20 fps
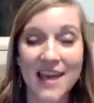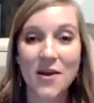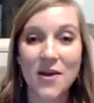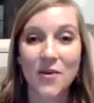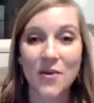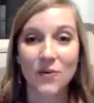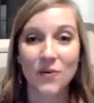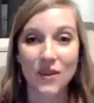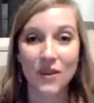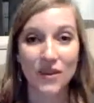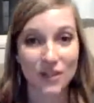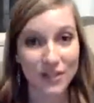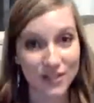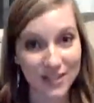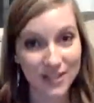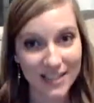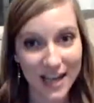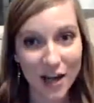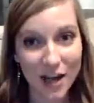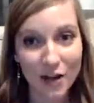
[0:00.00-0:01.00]
with
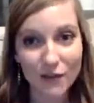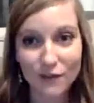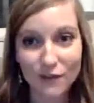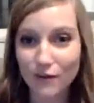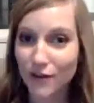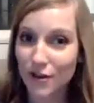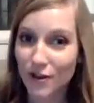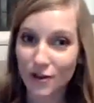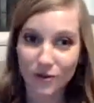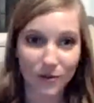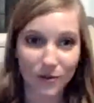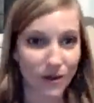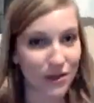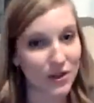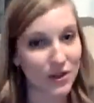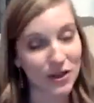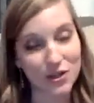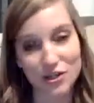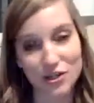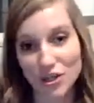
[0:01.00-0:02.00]
yourself,
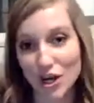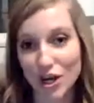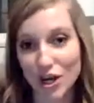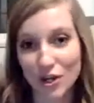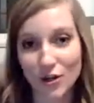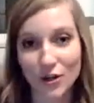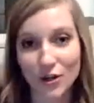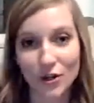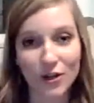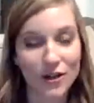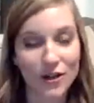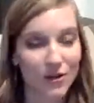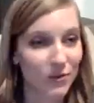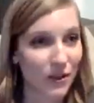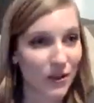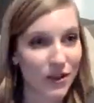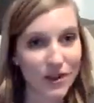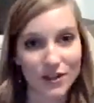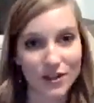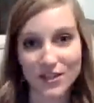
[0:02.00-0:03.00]
with your journal,
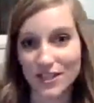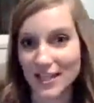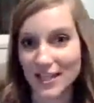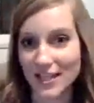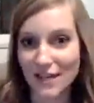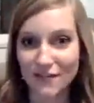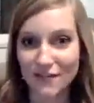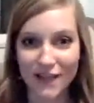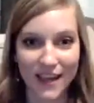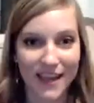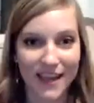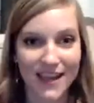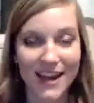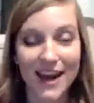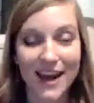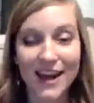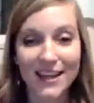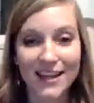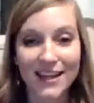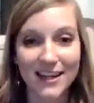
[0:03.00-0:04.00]
with your significant
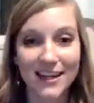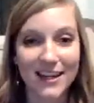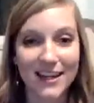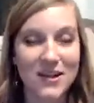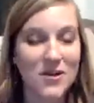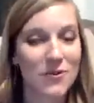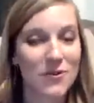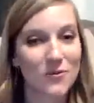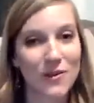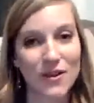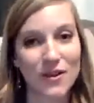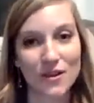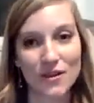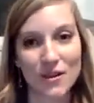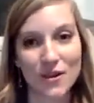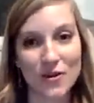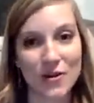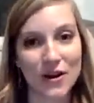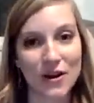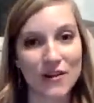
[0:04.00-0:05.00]
other, with
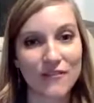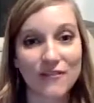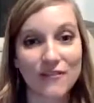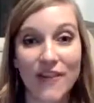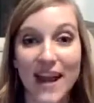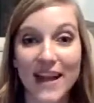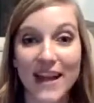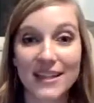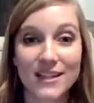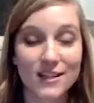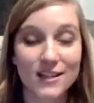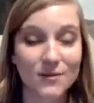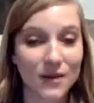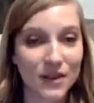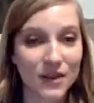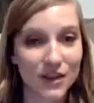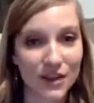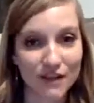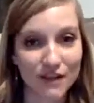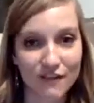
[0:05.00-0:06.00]
your friends,
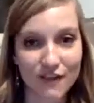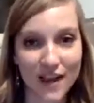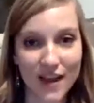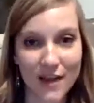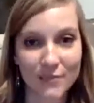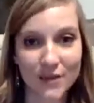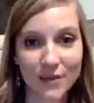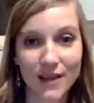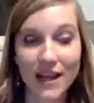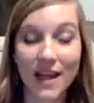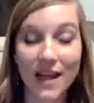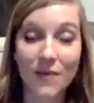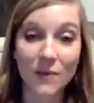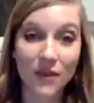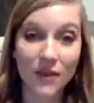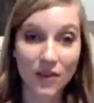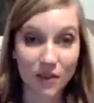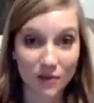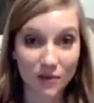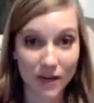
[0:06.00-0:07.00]
with your family, and
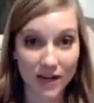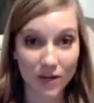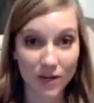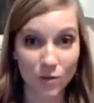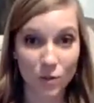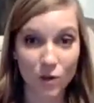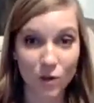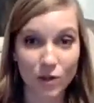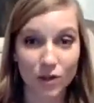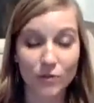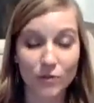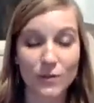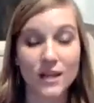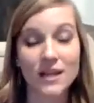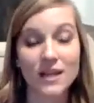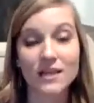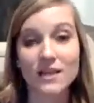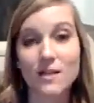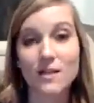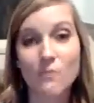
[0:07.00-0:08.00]
with the greater world?
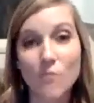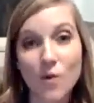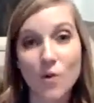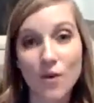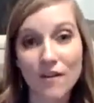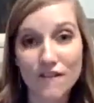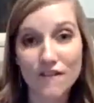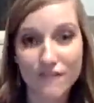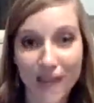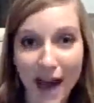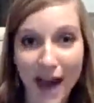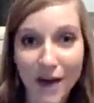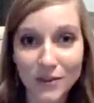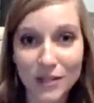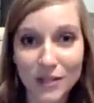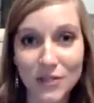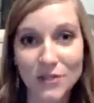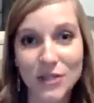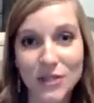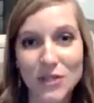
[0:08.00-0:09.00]
Because the more
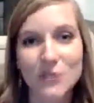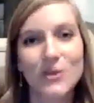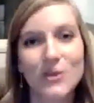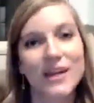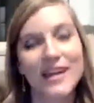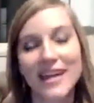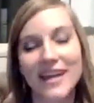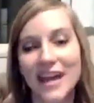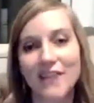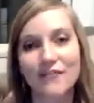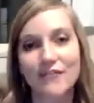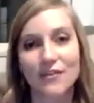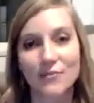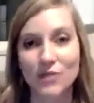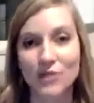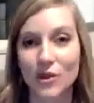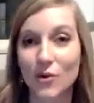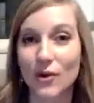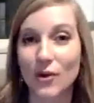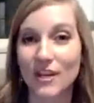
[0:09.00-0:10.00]
value you can get from
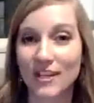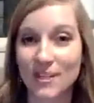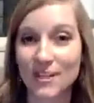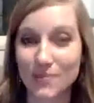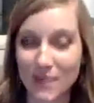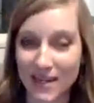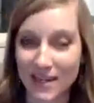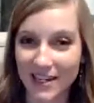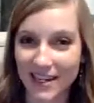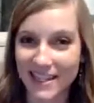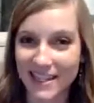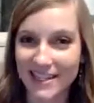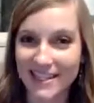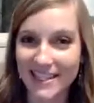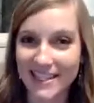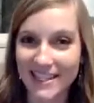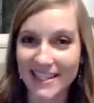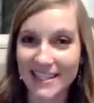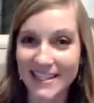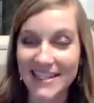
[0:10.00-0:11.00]
your
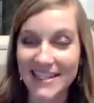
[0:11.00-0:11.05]
experiences,